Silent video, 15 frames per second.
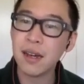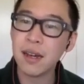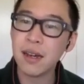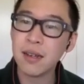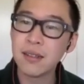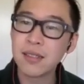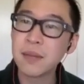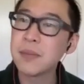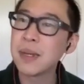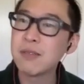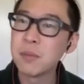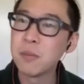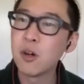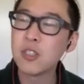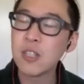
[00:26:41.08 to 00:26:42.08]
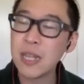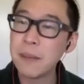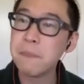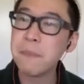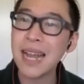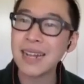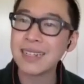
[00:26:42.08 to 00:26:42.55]
sometimes the most
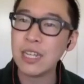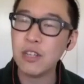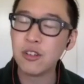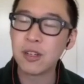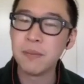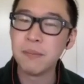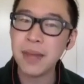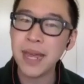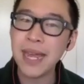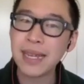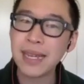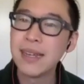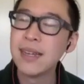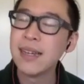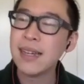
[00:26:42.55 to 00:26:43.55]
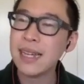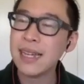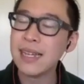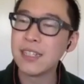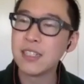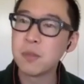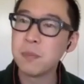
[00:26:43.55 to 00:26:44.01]
impact that you can make
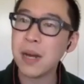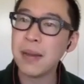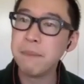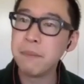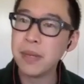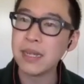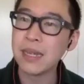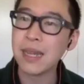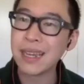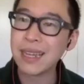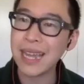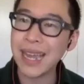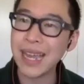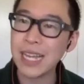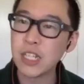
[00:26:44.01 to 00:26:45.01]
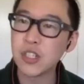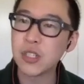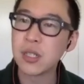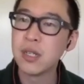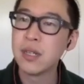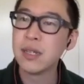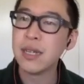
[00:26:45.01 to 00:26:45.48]
is by being
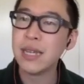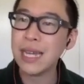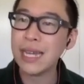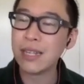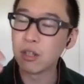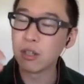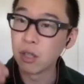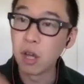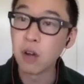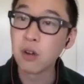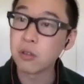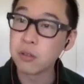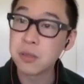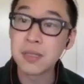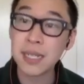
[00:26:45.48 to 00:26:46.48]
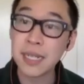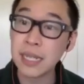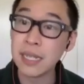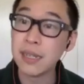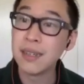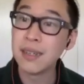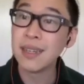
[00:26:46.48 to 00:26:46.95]
engaged in your local
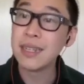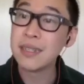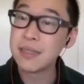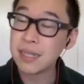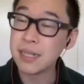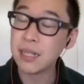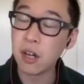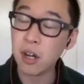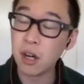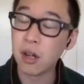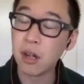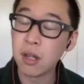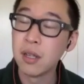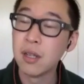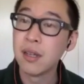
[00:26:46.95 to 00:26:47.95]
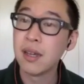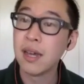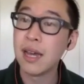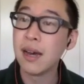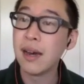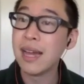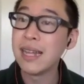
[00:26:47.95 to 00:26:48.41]
city, in City Hall,
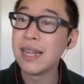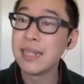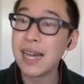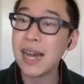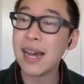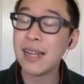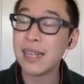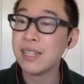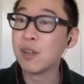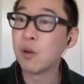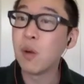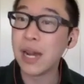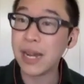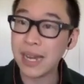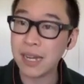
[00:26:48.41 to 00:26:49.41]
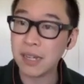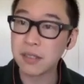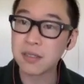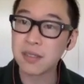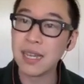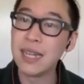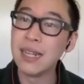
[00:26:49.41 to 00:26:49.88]
and not in the White
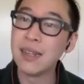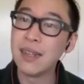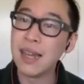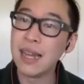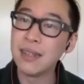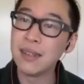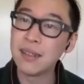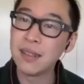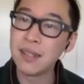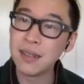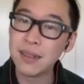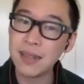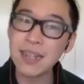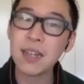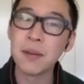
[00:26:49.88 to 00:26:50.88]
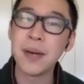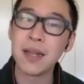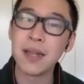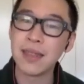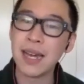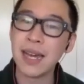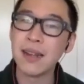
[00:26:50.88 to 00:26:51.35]
House, and to think
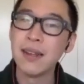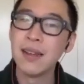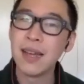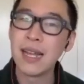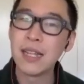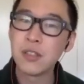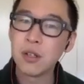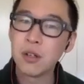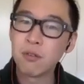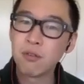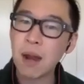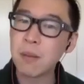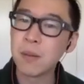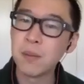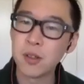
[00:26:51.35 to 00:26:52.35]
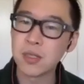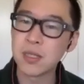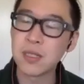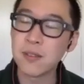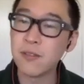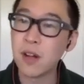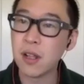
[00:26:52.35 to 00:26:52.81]
about that. And so Robert Moses,
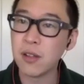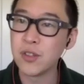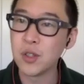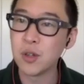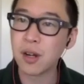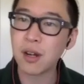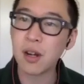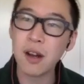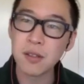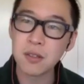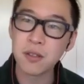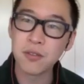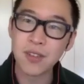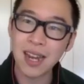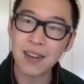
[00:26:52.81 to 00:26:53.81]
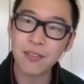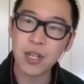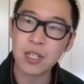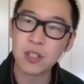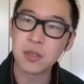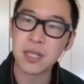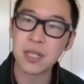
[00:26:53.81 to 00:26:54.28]
The Fall of New York. Also, if you're ever
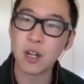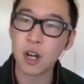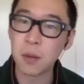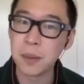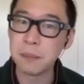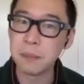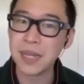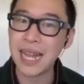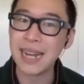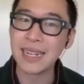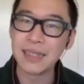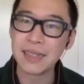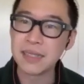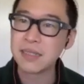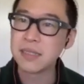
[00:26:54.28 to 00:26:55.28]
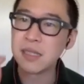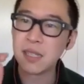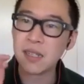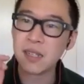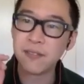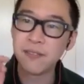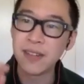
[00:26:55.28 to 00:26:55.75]
interested in urban planning, this is the
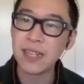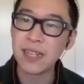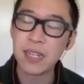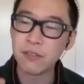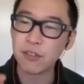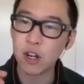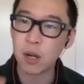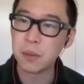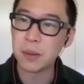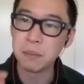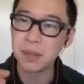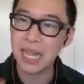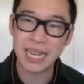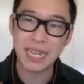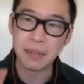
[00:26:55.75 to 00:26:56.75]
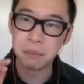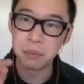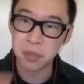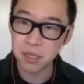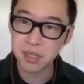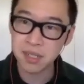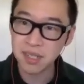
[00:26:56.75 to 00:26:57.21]
definitive urban planning
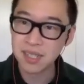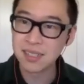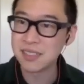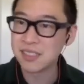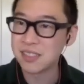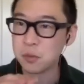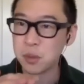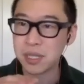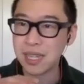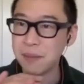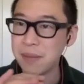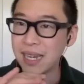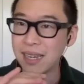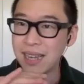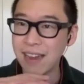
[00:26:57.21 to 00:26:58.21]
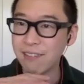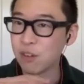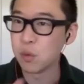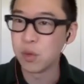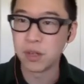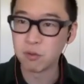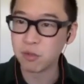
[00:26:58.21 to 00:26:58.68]
book. This is what they make
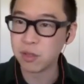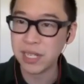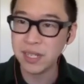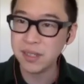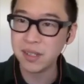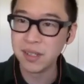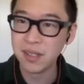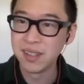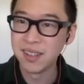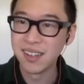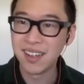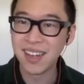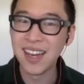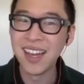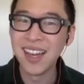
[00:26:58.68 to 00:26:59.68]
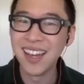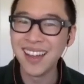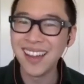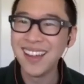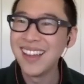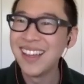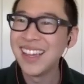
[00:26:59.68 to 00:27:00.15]
everyone read
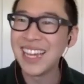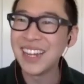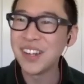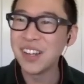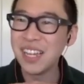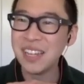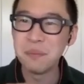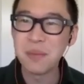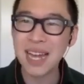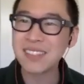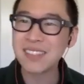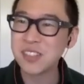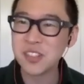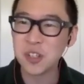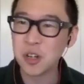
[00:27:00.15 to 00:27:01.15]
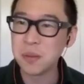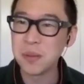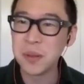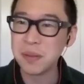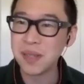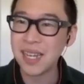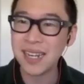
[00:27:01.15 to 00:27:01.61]
in Masters in
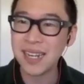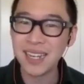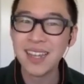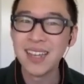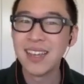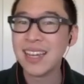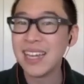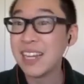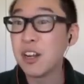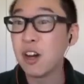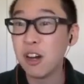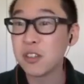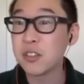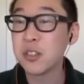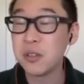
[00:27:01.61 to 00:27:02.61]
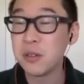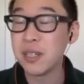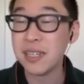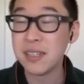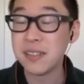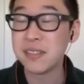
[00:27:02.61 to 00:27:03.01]
Urban Planning. It also is